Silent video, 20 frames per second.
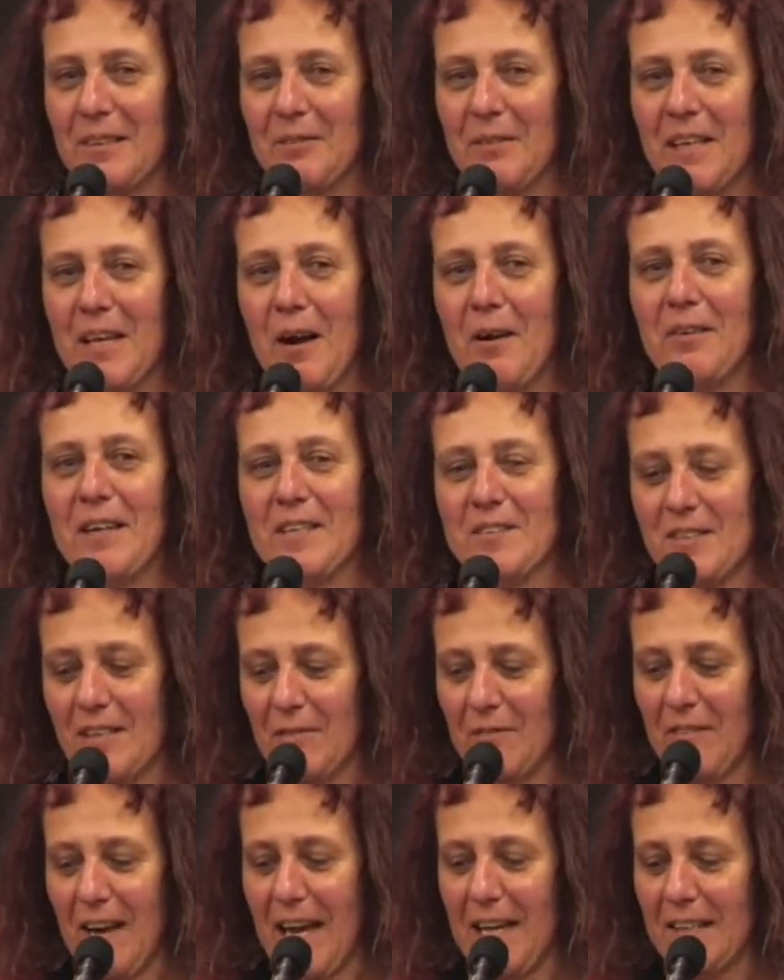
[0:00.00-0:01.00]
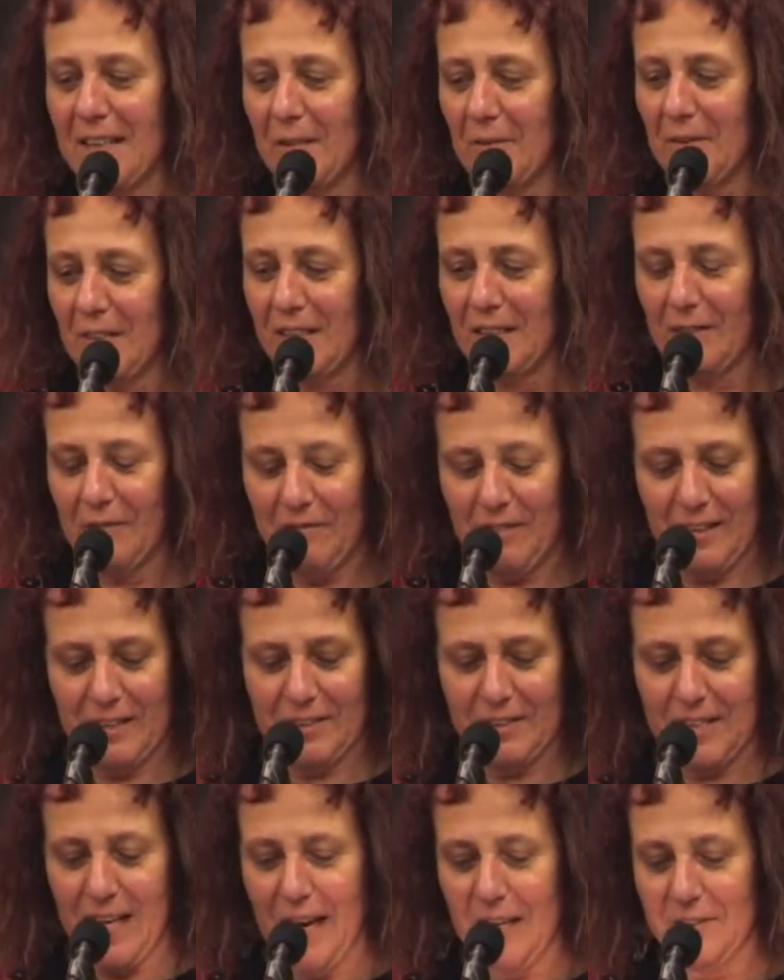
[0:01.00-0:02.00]
we always invite the World
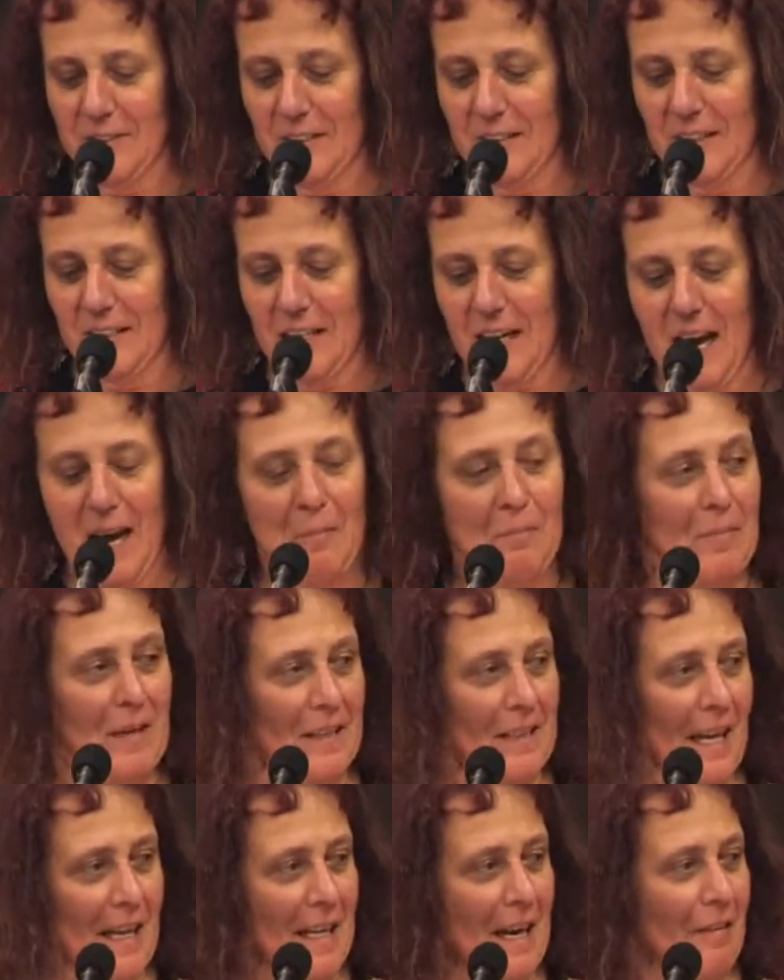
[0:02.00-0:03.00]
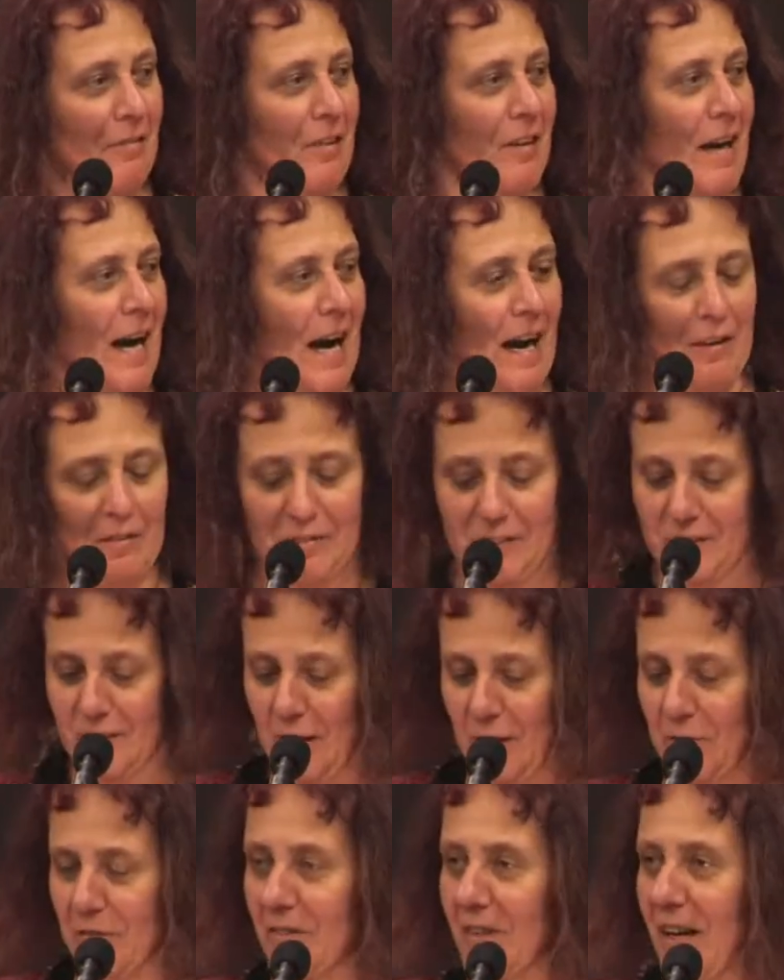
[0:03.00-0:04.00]
Affairs Council to come, but they never
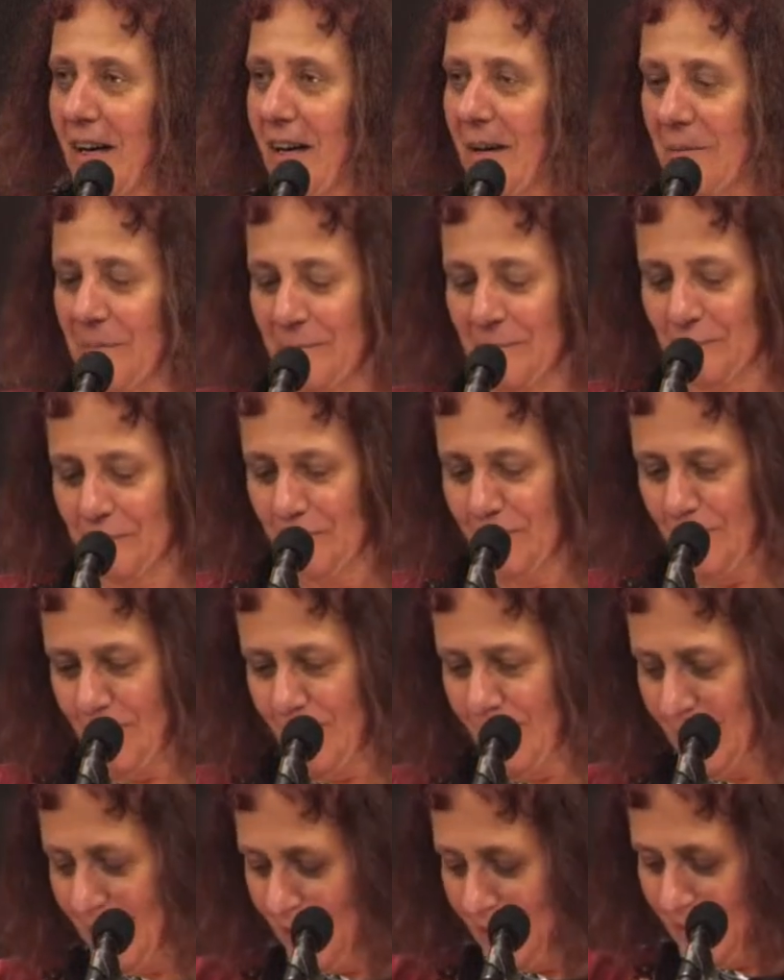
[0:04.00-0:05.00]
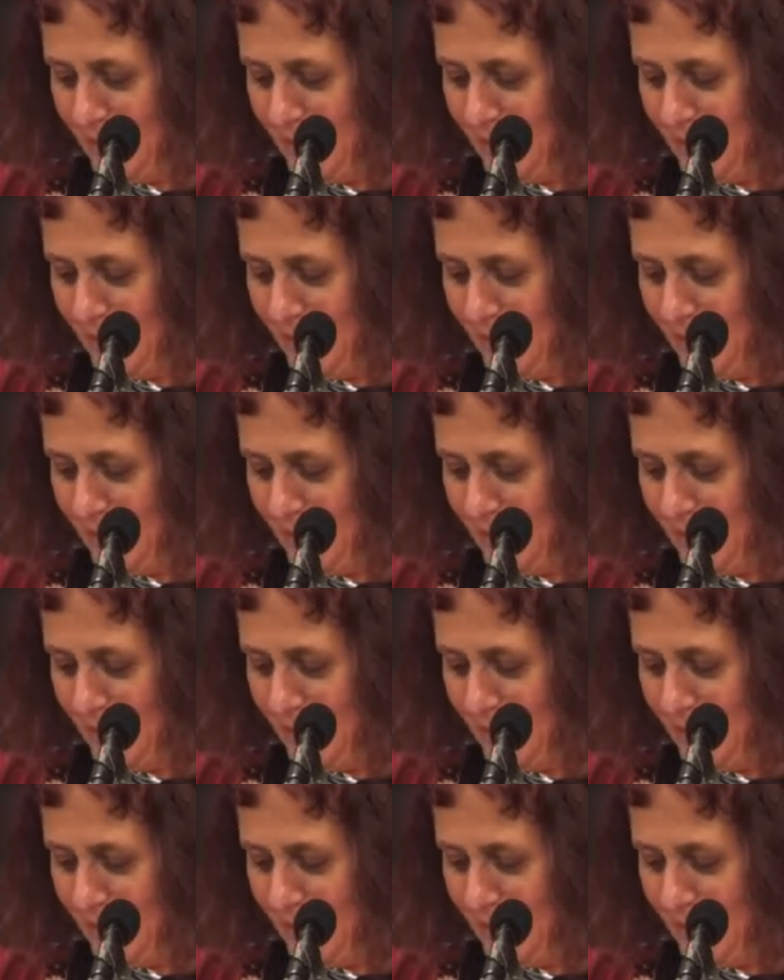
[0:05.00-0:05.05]
have.